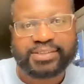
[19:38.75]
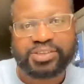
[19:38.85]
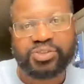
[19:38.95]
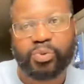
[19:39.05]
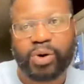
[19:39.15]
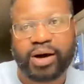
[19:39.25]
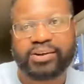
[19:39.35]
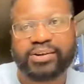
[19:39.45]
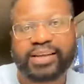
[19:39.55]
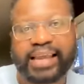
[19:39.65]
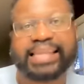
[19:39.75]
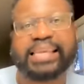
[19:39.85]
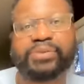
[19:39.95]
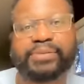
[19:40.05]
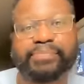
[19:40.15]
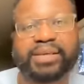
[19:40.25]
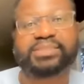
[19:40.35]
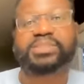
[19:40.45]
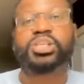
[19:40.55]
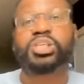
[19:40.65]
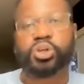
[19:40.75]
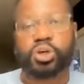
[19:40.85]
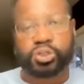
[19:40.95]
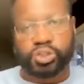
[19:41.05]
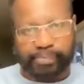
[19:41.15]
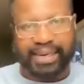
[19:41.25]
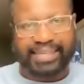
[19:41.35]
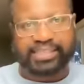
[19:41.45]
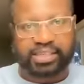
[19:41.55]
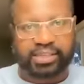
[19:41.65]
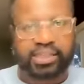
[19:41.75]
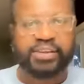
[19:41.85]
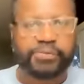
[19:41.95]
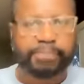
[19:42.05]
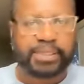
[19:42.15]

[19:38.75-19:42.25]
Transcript: to the water and he would miss the blessing, if you